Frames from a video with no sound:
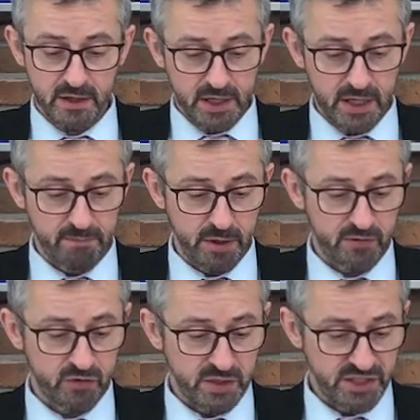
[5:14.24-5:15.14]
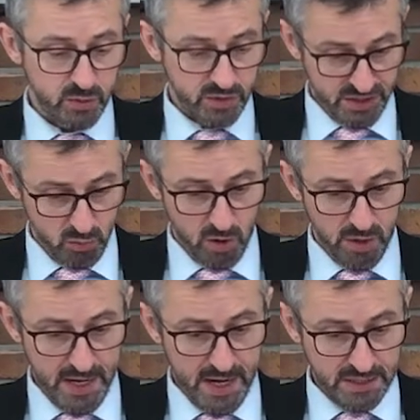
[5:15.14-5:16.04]
in both
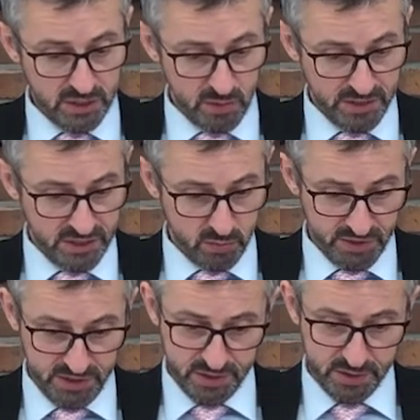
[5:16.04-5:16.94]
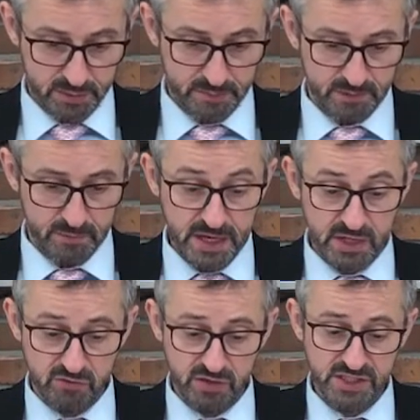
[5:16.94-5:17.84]
2021 and 2022. The
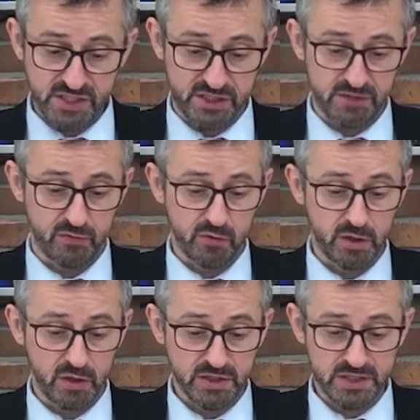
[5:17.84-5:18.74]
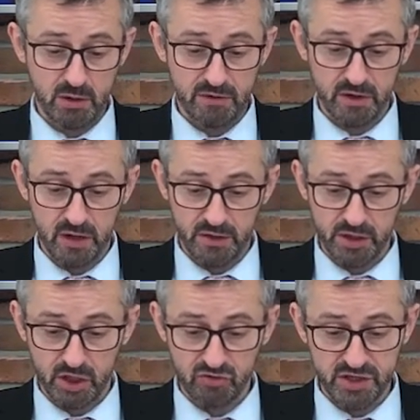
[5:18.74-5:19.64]
major risks as forecasts, however, are the
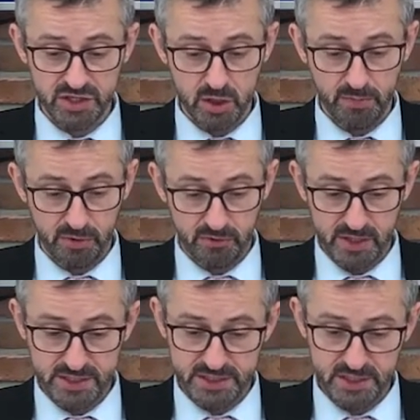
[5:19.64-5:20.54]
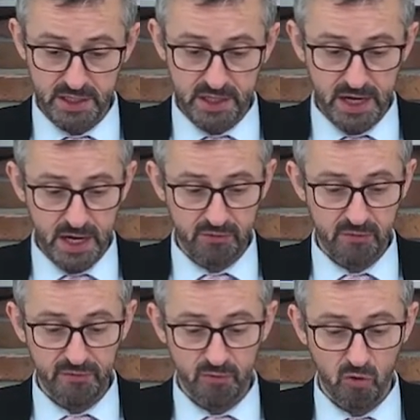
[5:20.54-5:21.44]
country's slow progress and
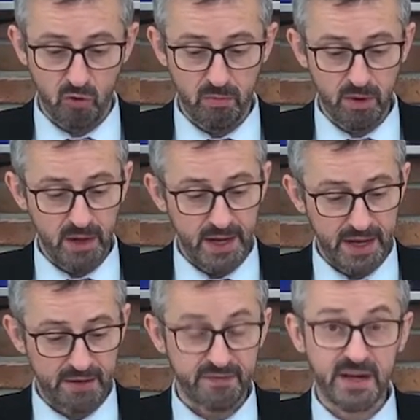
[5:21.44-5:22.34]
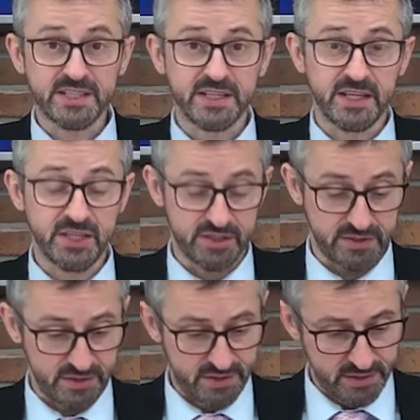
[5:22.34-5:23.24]
reform and
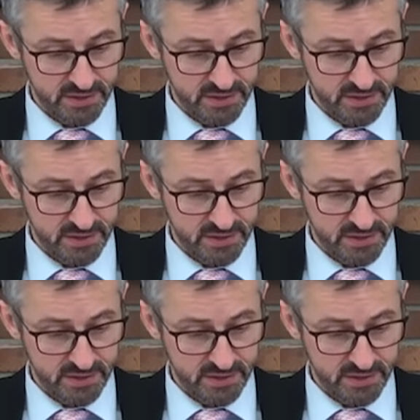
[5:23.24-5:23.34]
vaccinations.